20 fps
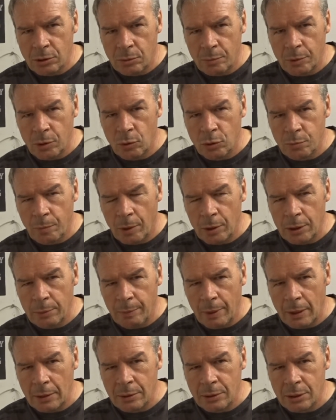some of those body
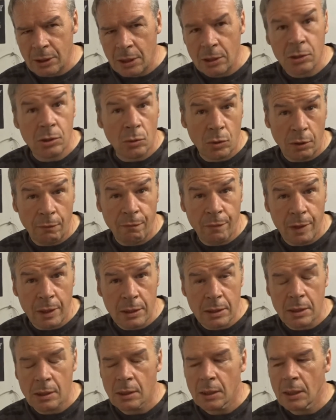panels there, so they fit.